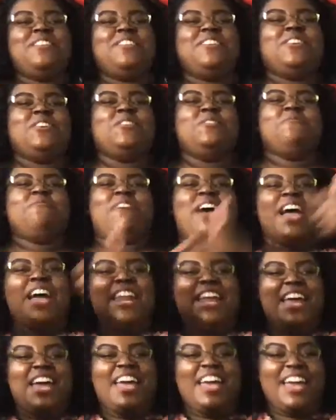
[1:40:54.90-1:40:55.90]
You made
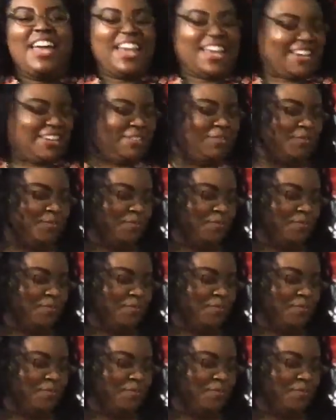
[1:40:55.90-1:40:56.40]
it.